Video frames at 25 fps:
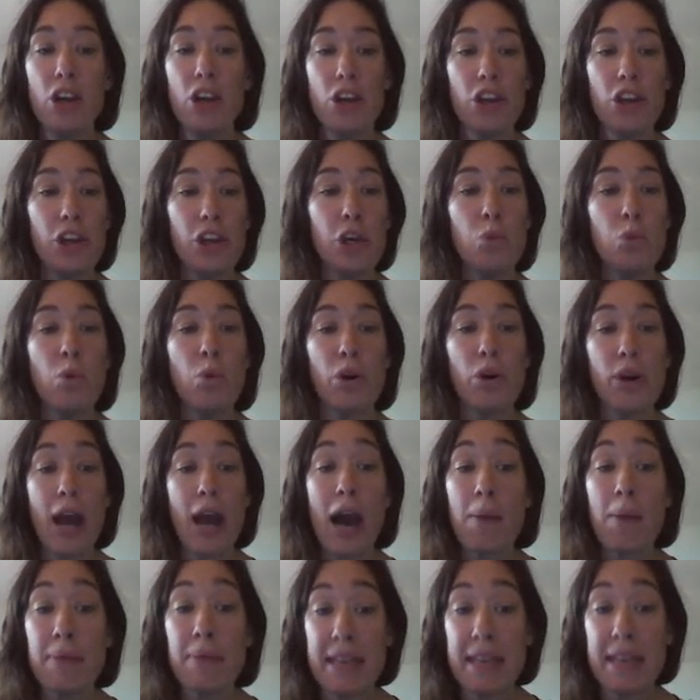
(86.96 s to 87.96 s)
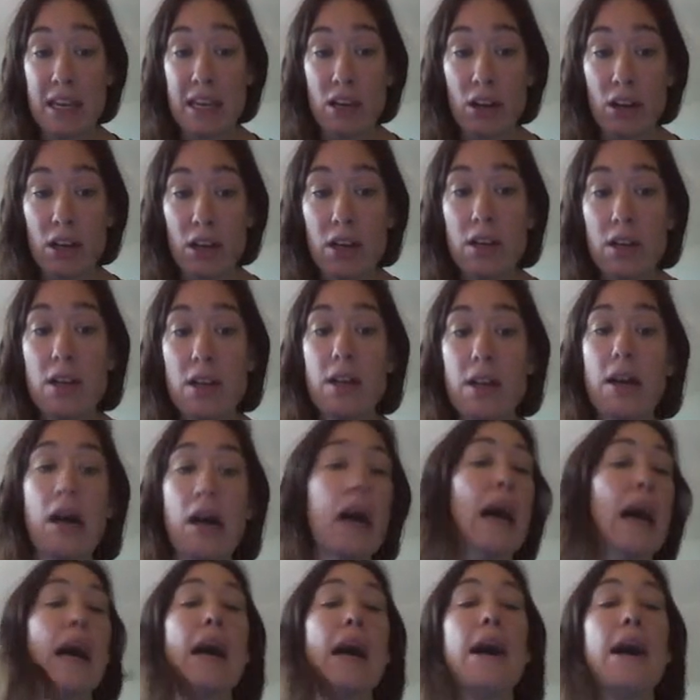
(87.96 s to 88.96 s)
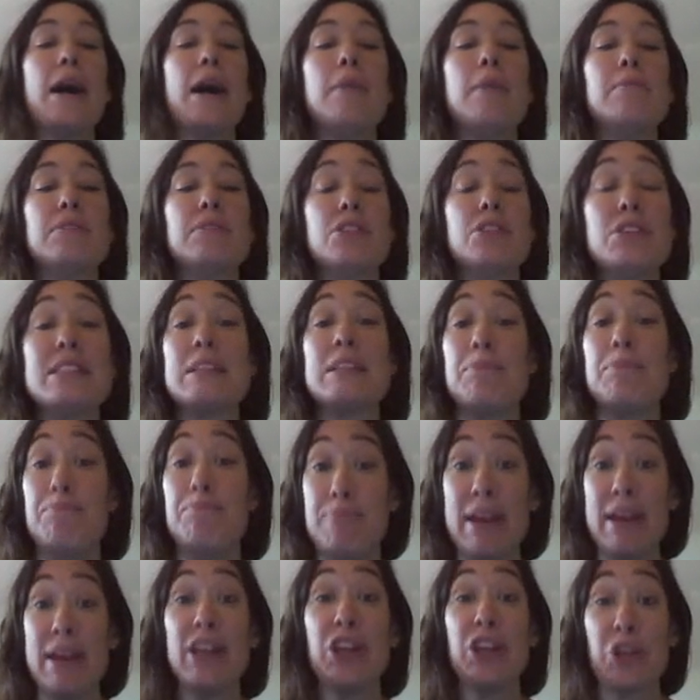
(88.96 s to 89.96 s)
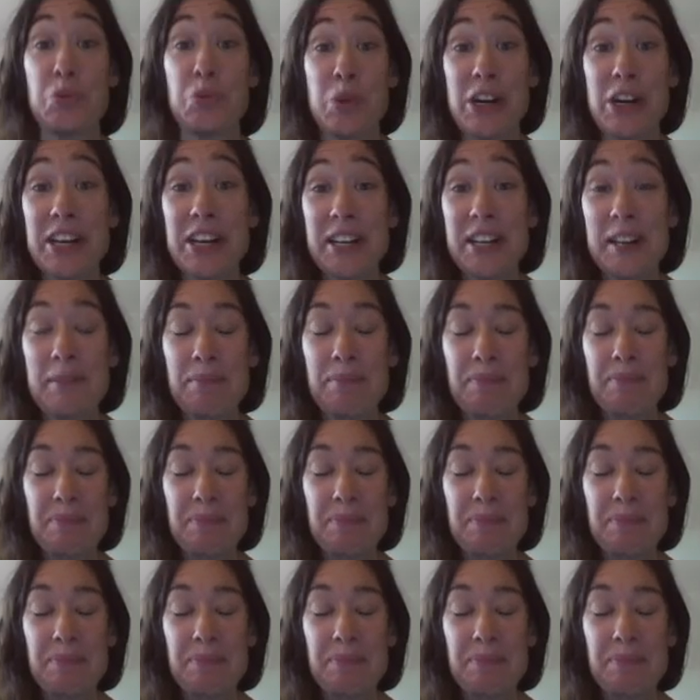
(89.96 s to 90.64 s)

You will come here to submit your work,